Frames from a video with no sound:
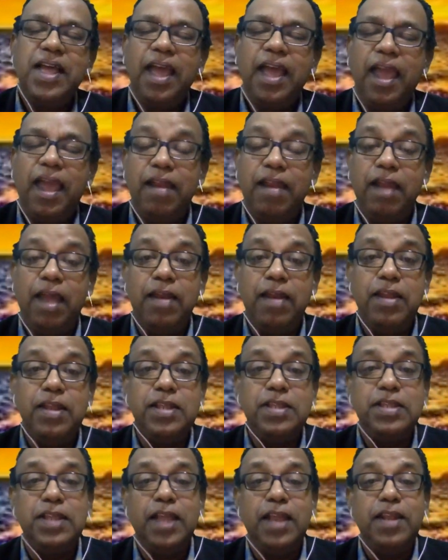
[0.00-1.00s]
And and
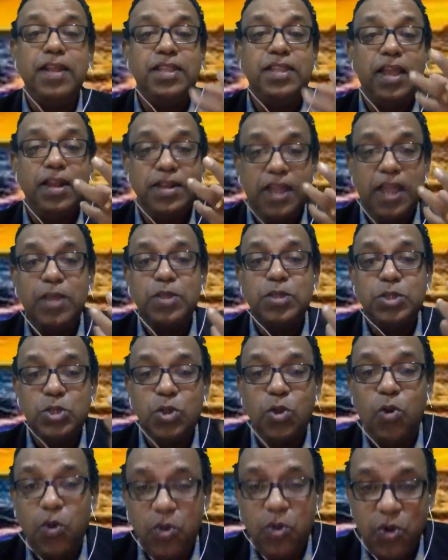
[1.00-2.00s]
it and it, they taste
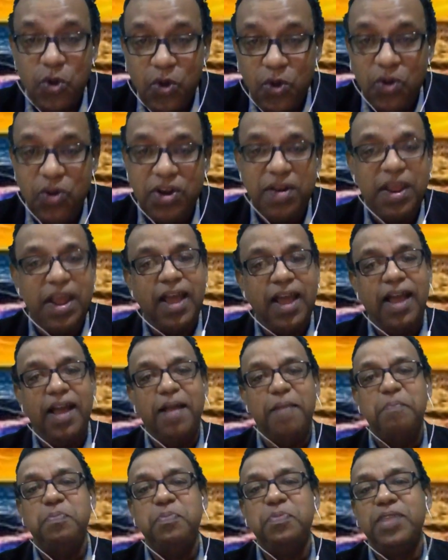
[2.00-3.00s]
so good.
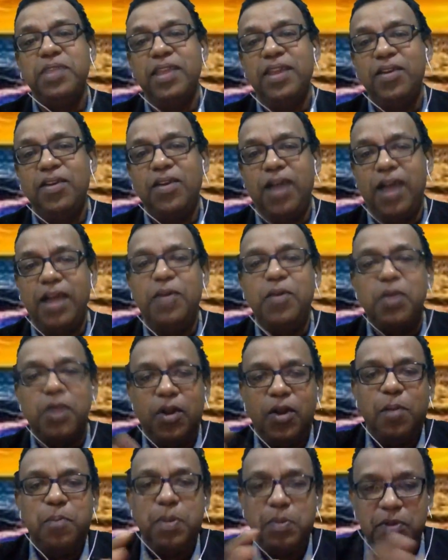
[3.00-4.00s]
Um, you know, I know a
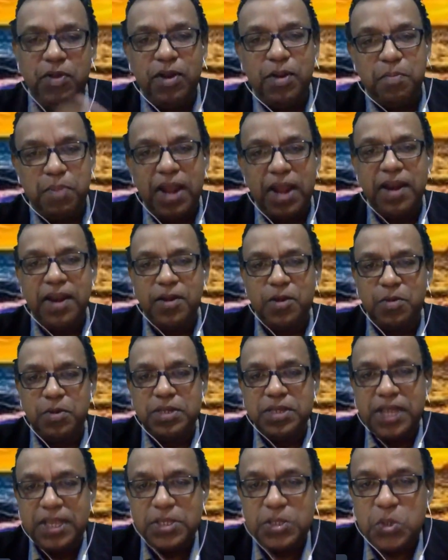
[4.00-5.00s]
lot of people when they plant at home,
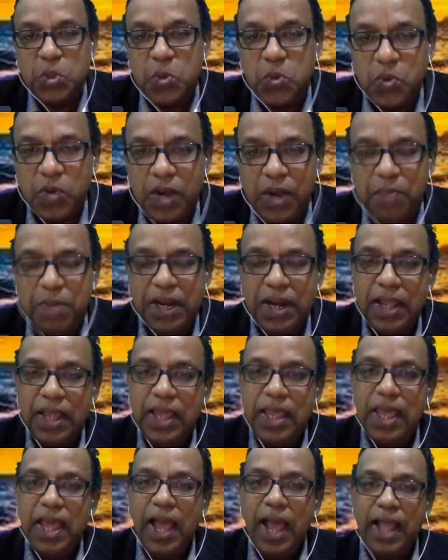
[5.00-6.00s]
it tastes so good. But
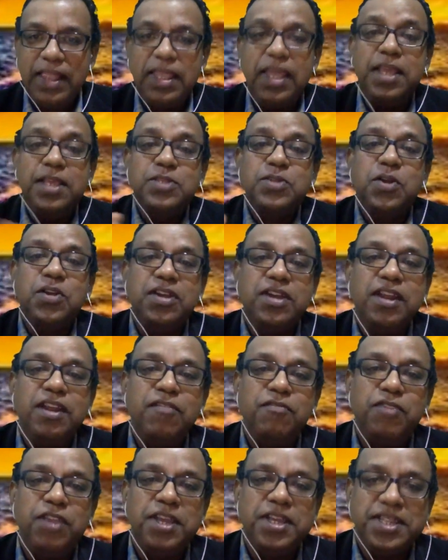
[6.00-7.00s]
I think he's got
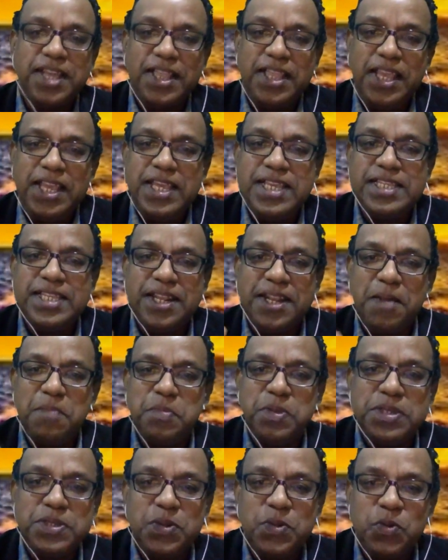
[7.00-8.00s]
green fingers. I think he's the type of
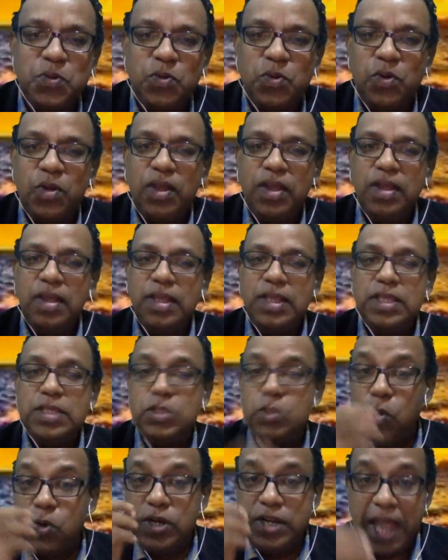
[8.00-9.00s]
person who is
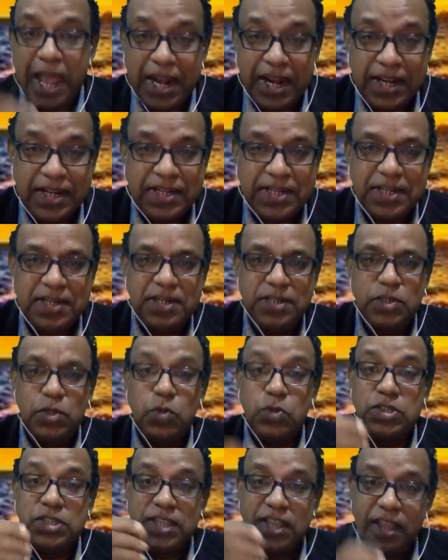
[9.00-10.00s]
so talented, so
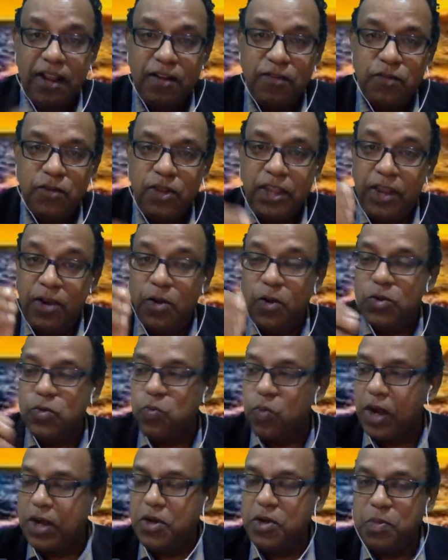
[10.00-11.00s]
skillful. He knows
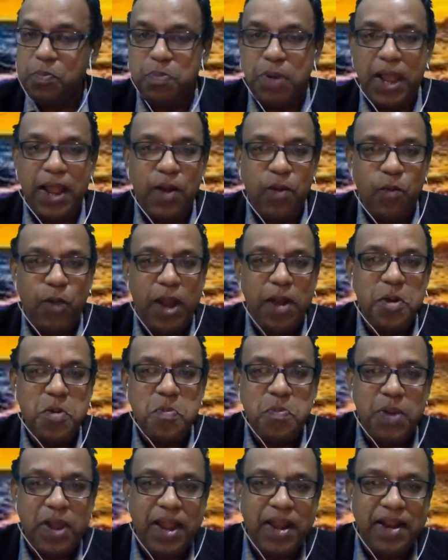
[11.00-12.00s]
what to plant, where to
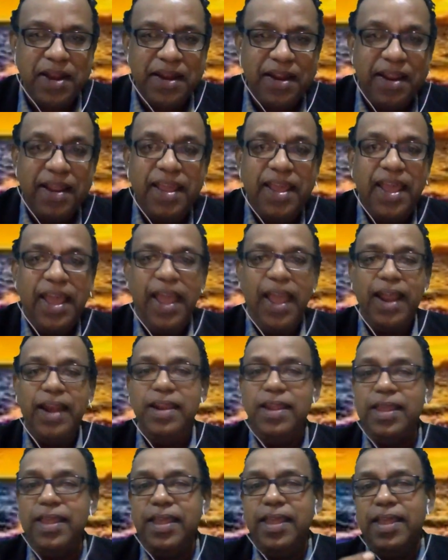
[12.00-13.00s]
plant, and
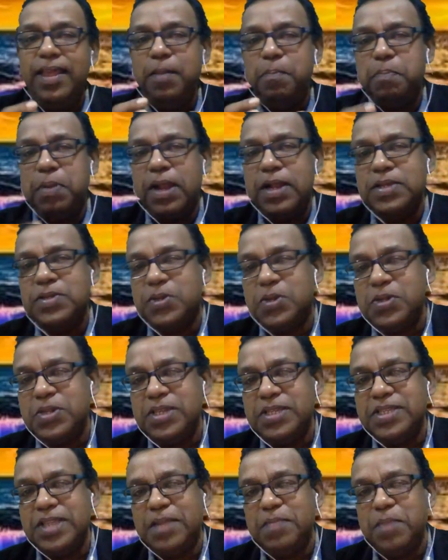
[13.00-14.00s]
and he he plants all
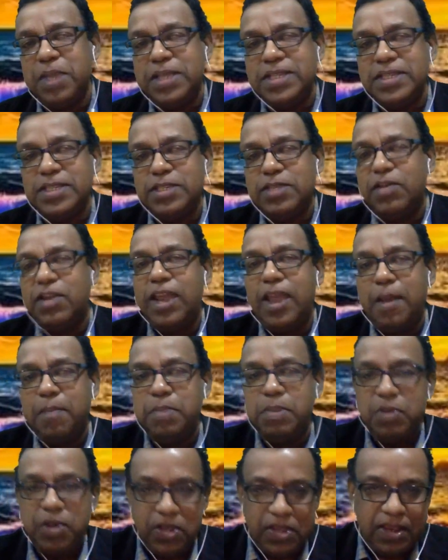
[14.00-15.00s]
this and makes us very
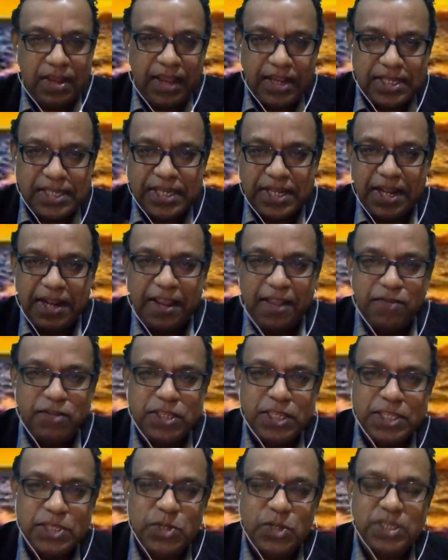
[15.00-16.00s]
happy because he gets it and gives
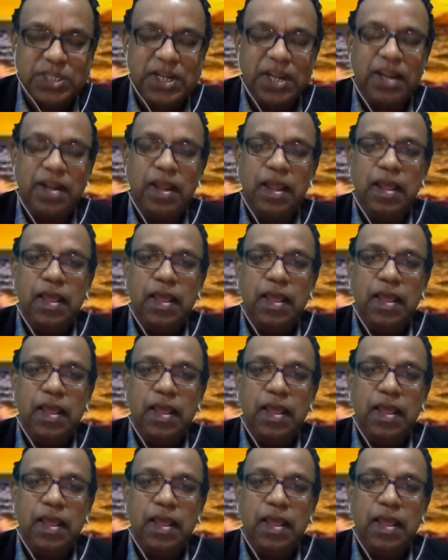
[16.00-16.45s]
us, right?